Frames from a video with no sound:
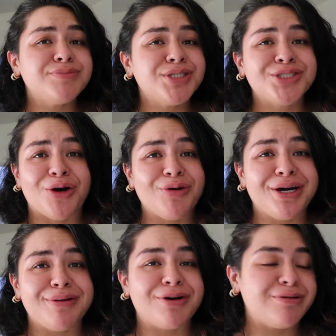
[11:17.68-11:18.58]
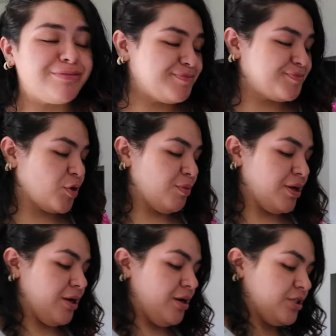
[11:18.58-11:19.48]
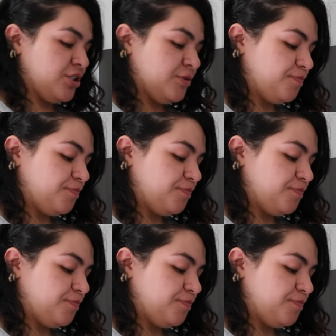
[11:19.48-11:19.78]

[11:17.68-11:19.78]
So good, bro. Oh my gosh.